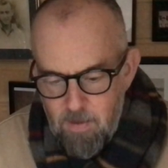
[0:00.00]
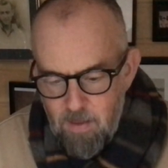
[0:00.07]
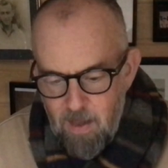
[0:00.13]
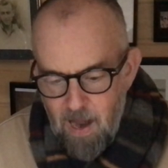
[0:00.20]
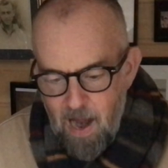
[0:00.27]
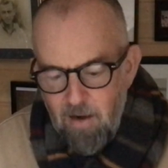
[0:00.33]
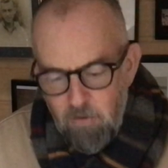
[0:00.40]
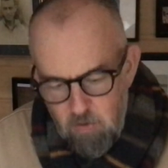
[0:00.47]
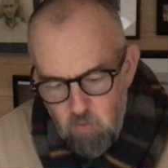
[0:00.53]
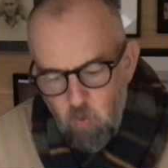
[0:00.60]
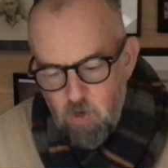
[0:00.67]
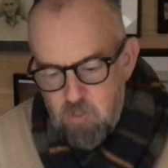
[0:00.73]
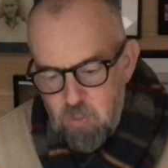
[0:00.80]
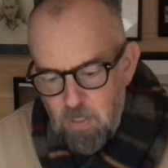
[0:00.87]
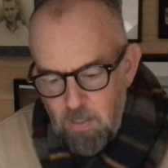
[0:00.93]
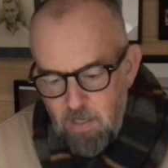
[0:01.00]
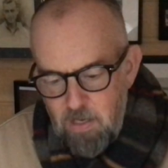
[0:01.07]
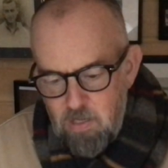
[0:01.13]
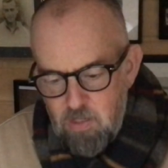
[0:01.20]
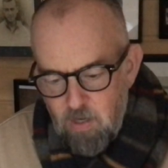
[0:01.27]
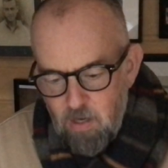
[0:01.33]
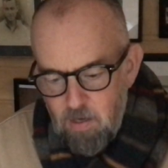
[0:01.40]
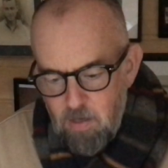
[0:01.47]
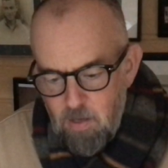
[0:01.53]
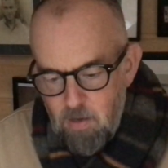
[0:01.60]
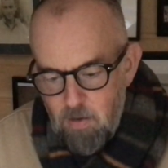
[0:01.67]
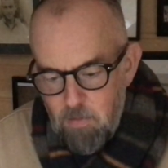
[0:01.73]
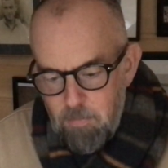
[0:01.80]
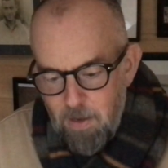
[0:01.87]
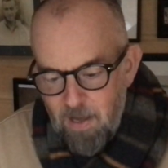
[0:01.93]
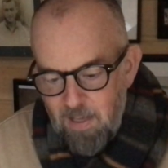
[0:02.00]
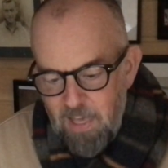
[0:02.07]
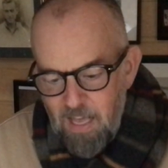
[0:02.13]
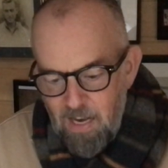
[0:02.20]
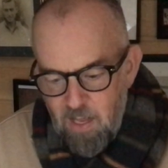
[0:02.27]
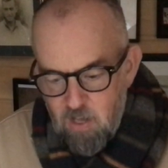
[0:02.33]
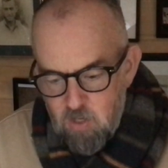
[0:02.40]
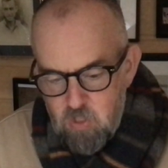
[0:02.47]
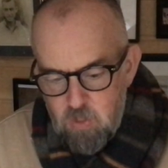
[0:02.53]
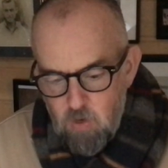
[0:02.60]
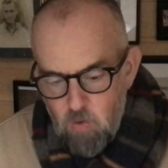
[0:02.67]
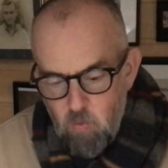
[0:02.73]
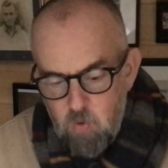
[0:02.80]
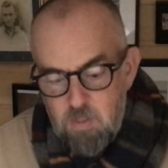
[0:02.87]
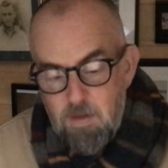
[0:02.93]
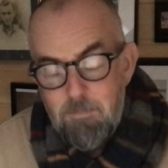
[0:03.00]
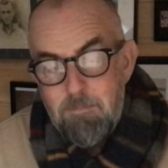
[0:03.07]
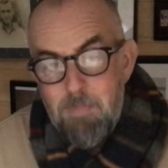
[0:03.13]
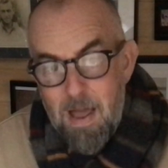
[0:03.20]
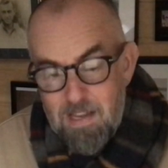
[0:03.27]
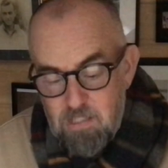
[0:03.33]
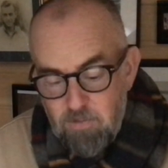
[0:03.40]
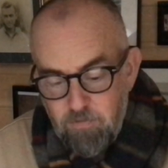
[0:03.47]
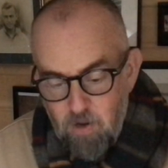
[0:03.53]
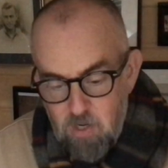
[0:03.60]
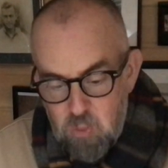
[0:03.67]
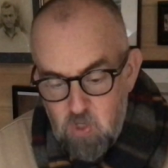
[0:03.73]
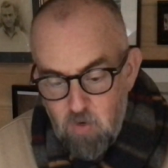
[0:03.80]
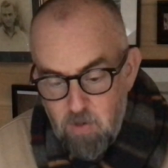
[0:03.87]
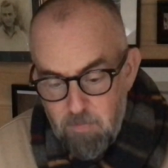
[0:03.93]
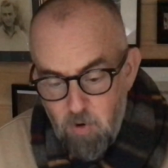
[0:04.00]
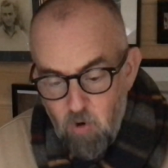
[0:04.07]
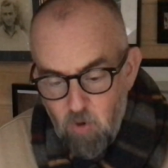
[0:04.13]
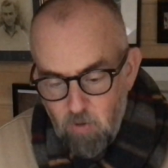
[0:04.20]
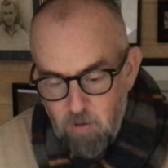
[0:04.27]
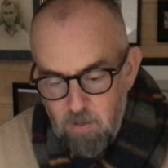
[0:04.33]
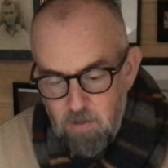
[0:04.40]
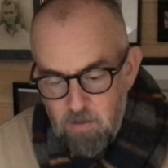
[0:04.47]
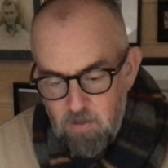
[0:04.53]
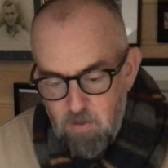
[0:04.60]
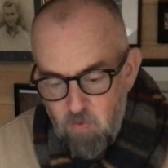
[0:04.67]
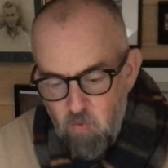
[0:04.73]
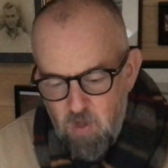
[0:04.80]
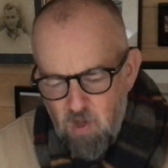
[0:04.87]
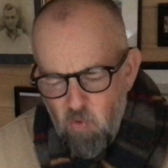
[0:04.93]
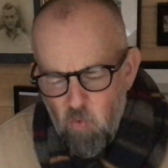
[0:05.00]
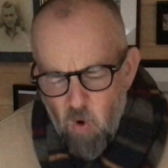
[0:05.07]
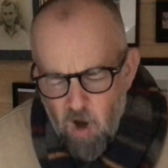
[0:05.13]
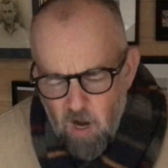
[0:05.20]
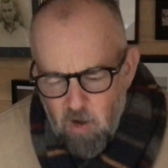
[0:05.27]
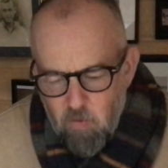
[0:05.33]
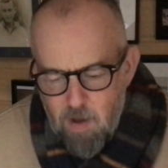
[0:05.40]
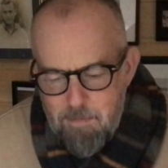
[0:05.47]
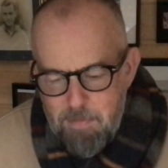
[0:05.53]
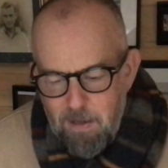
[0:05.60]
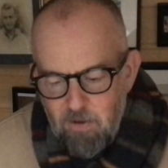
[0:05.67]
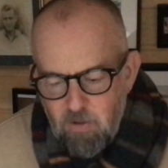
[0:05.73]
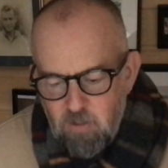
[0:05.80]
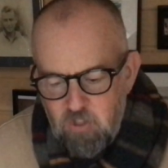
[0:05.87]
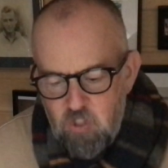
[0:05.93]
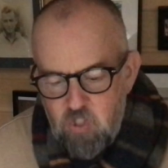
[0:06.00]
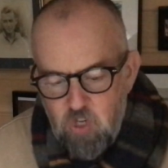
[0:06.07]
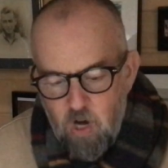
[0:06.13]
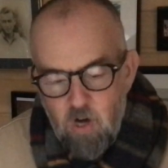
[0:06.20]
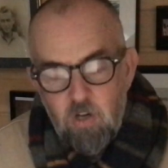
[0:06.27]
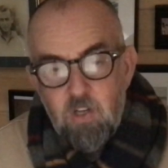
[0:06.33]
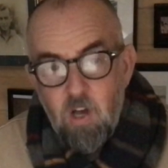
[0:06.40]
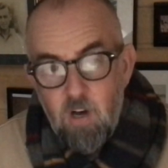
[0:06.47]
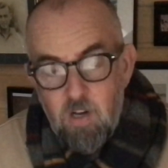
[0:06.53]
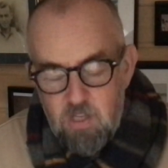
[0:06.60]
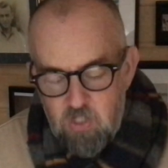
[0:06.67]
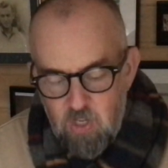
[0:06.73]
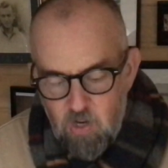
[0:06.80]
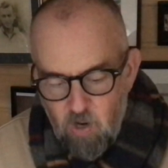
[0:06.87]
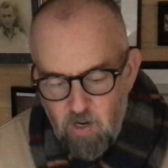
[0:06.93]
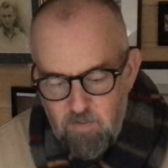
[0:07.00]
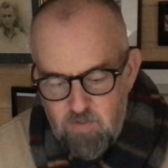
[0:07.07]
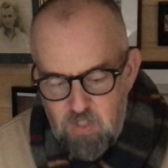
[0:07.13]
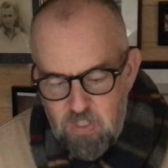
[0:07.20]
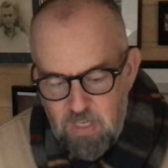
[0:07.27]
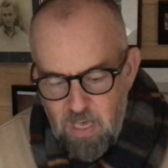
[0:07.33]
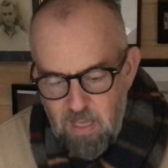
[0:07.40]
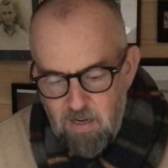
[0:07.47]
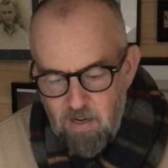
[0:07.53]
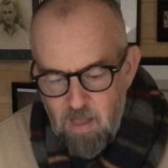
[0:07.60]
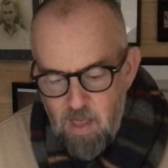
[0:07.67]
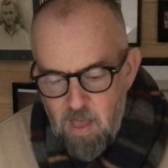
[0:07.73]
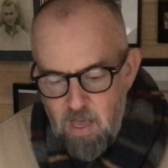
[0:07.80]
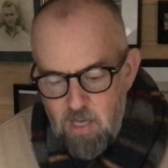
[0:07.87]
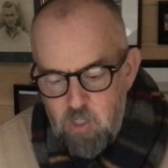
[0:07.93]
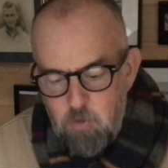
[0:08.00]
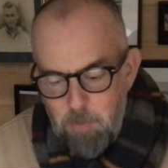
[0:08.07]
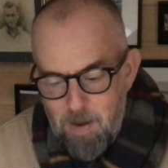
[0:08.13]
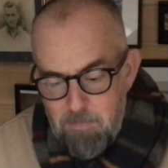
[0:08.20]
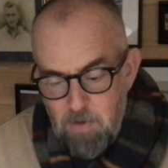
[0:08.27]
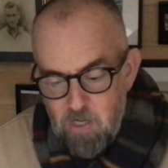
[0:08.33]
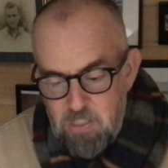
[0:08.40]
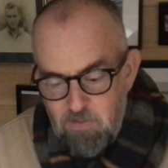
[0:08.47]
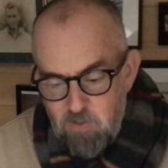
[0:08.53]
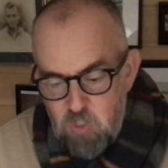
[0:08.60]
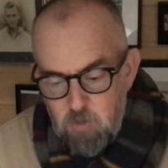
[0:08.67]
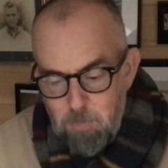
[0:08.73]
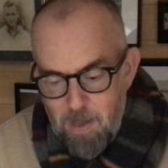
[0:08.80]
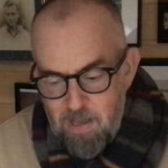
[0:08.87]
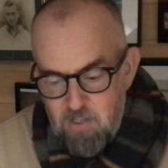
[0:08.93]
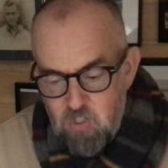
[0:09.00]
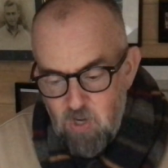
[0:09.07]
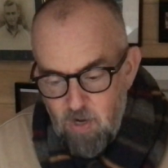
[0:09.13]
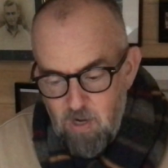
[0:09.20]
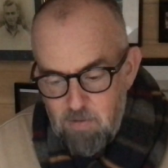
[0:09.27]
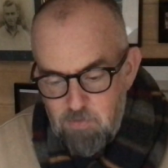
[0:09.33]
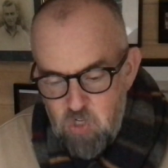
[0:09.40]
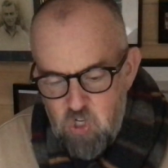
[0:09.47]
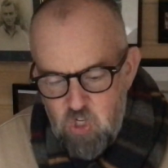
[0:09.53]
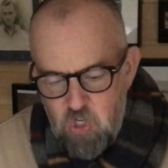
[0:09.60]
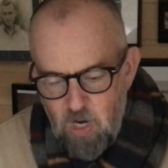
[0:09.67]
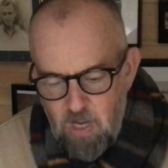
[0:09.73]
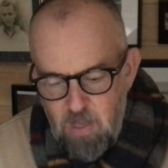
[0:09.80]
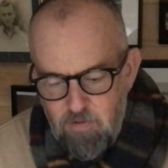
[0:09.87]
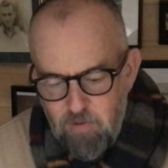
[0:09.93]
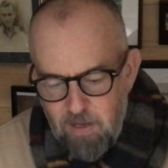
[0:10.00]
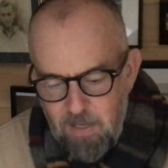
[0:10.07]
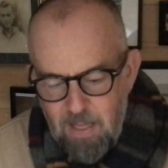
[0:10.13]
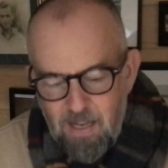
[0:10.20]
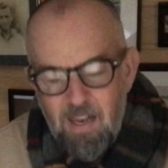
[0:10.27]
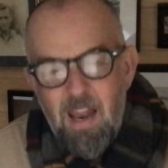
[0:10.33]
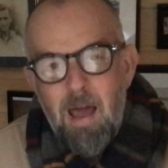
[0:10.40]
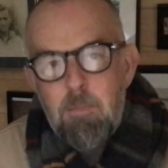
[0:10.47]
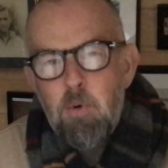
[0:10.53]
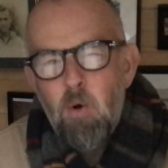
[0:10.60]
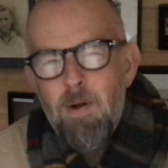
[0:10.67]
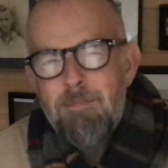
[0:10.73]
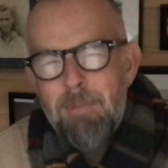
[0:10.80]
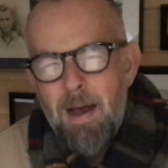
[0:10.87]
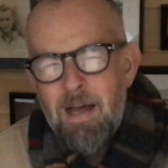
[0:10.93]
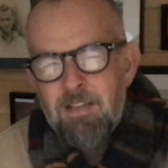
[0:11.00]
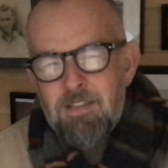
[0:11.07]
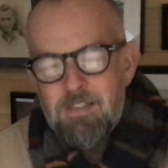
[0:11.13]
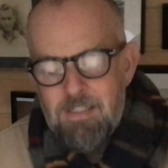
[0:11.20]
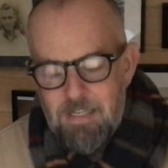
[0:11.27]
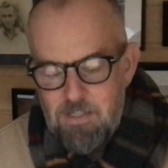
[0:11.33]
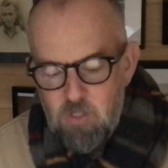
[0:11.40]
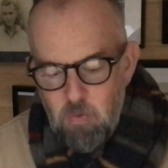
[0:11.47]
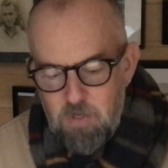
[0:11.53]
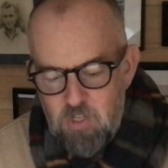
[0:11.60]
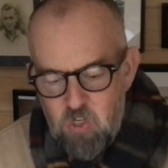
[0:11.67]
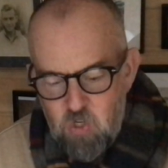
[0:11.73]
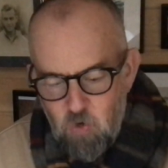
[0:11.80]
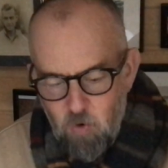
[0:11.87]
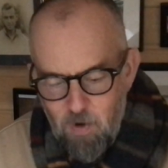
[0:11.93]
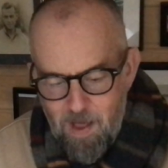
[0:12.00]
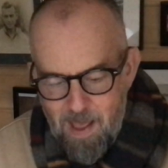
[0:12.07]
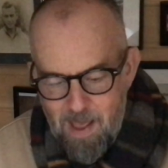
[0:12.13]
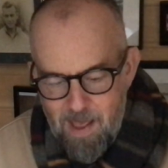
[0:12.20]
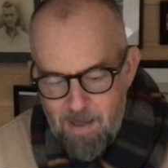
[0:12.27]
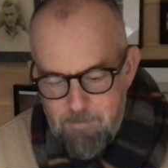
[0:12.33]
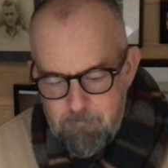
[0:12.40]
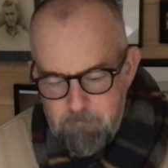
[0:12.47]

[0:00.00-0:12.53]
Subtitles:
Aaron was the leader, but Achilles was the best fighter of them all. With a wiry build, dark eyes and olive skin, he spent most of his spare time shaving elaborate patterns into his short hair.